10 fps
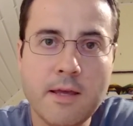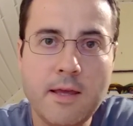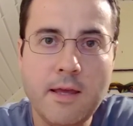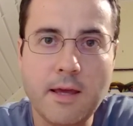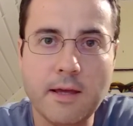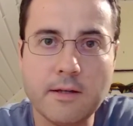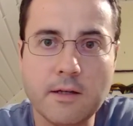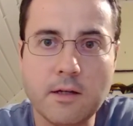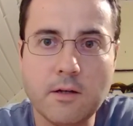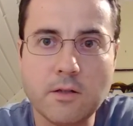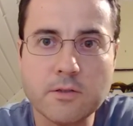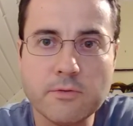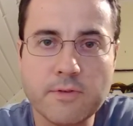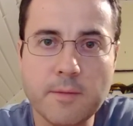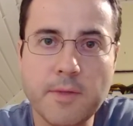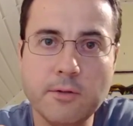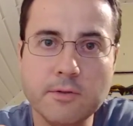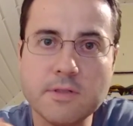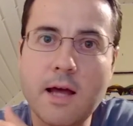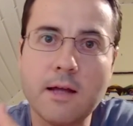And also for anybody
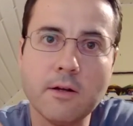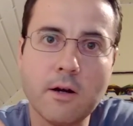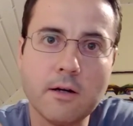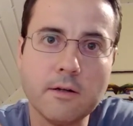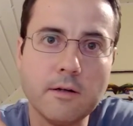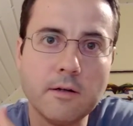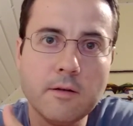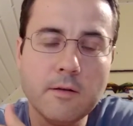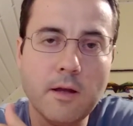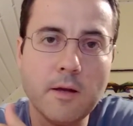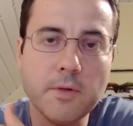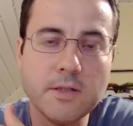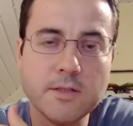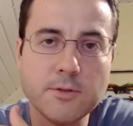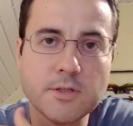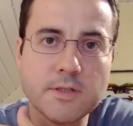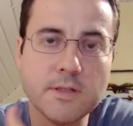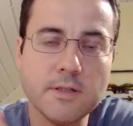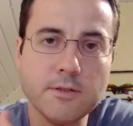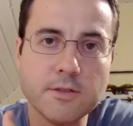who's not a gardener but is
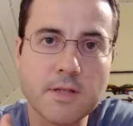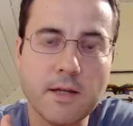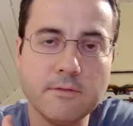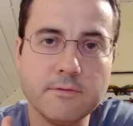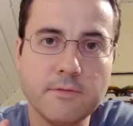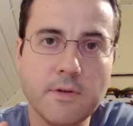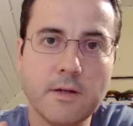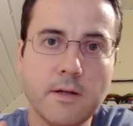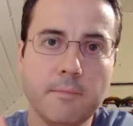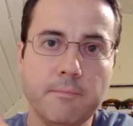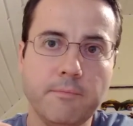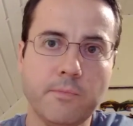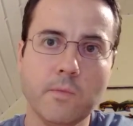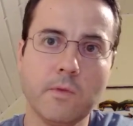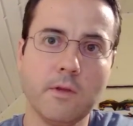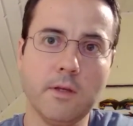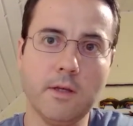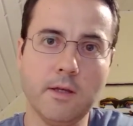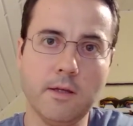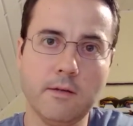interested in just kind of
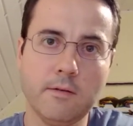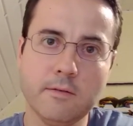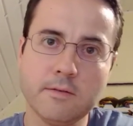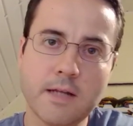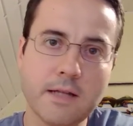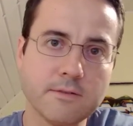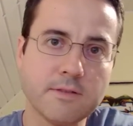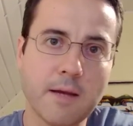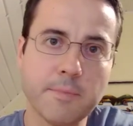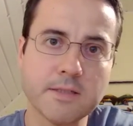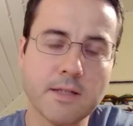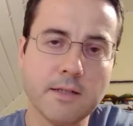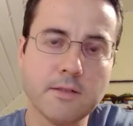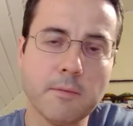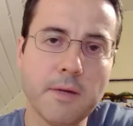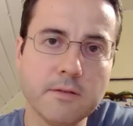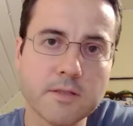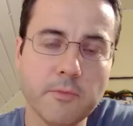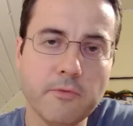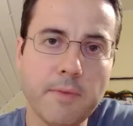the kinds of topics that I talk about in
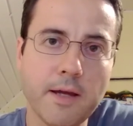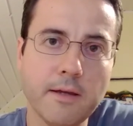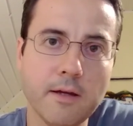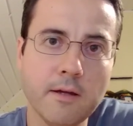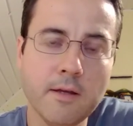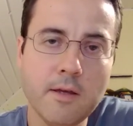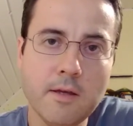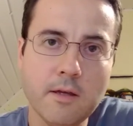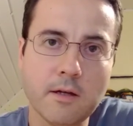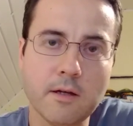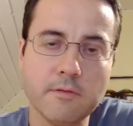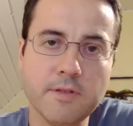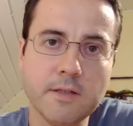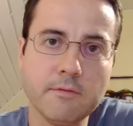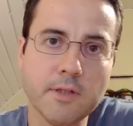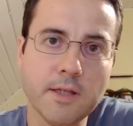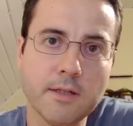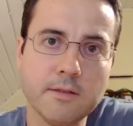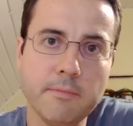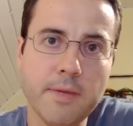some of my vegan
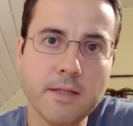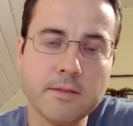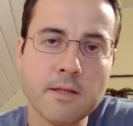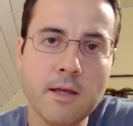related debates.